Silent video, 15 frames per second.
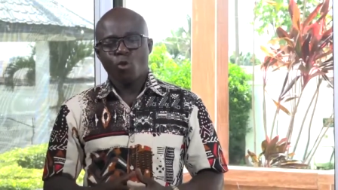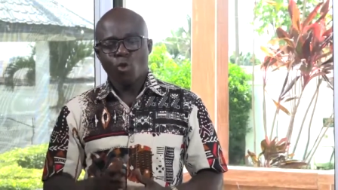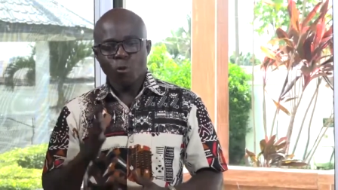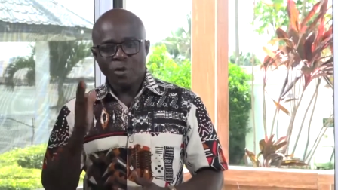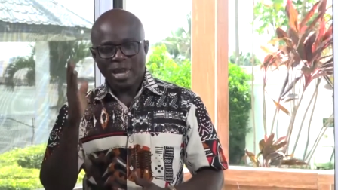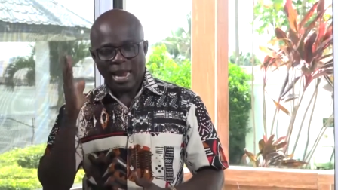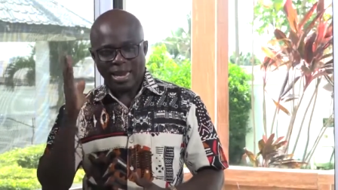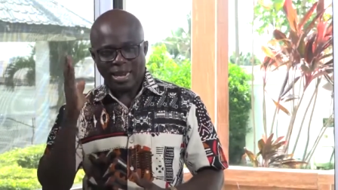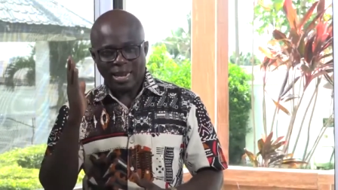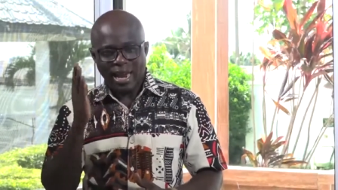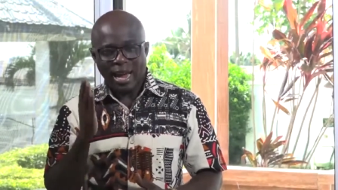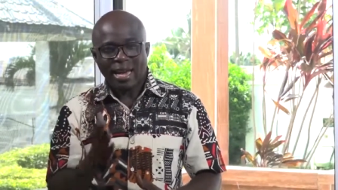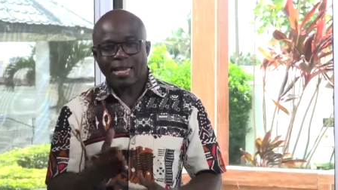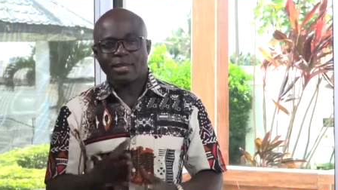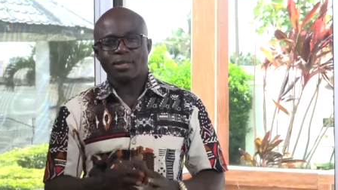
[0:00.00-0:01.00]
will be
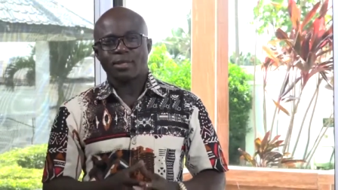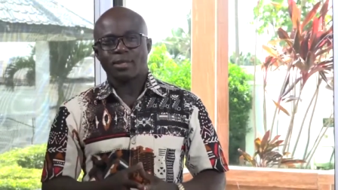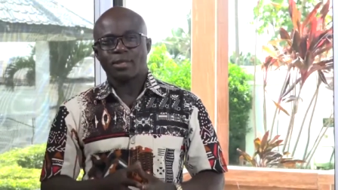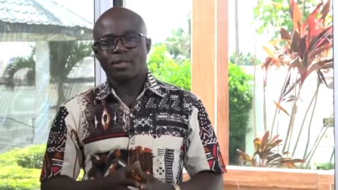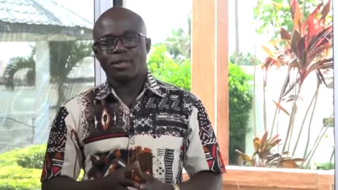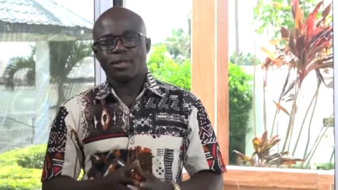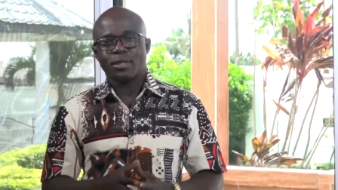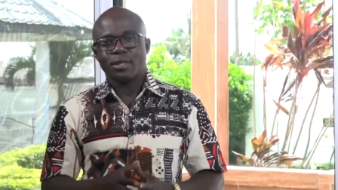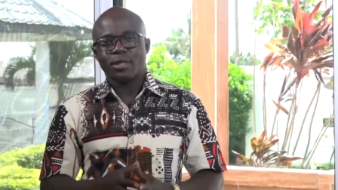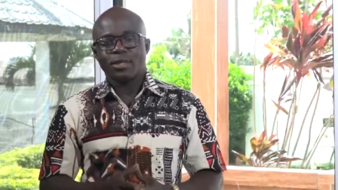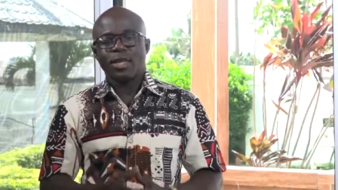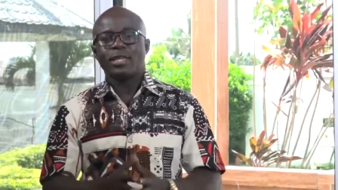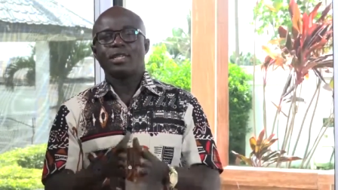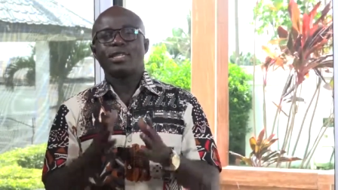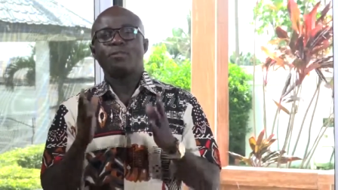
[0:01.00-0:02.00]
aligned,
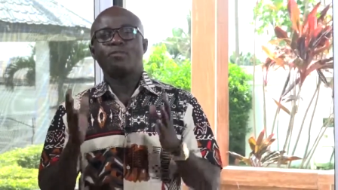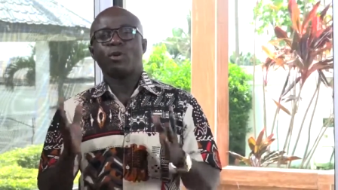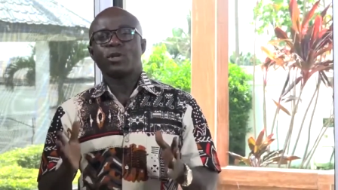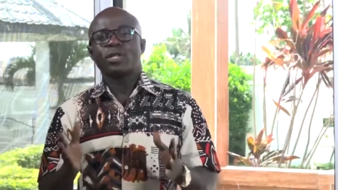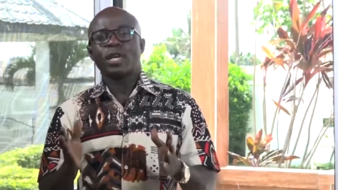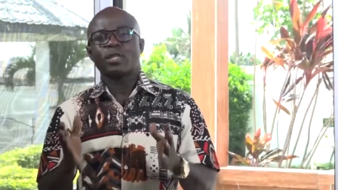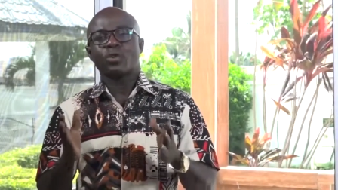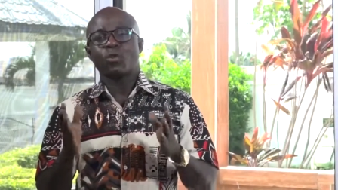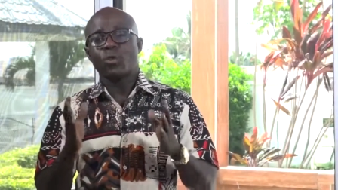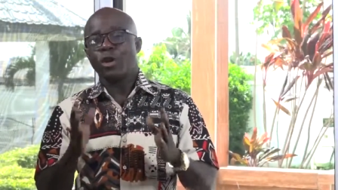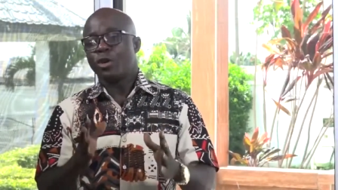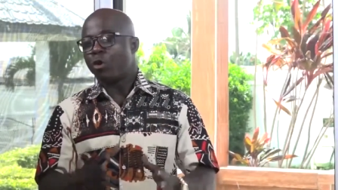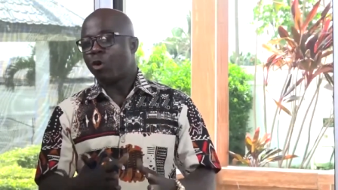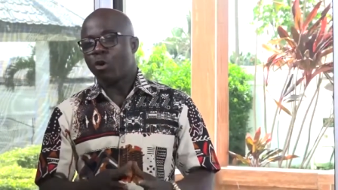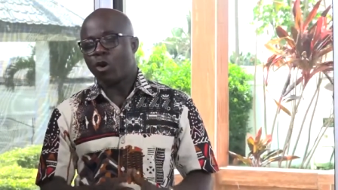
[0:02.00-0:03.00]
then it's important
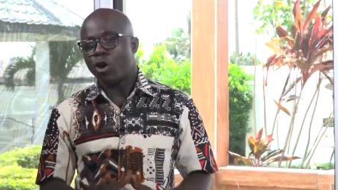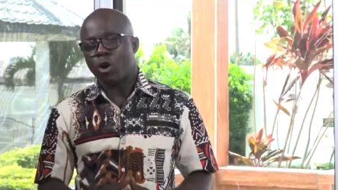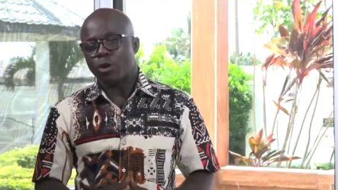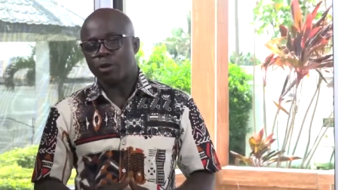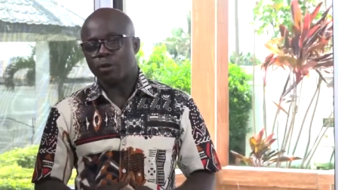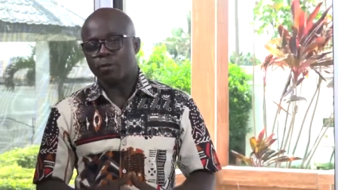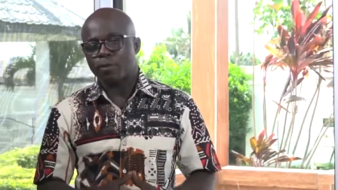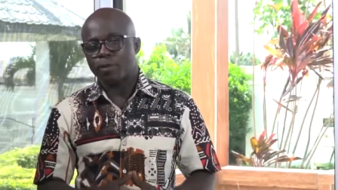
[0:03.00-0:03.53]
we know God.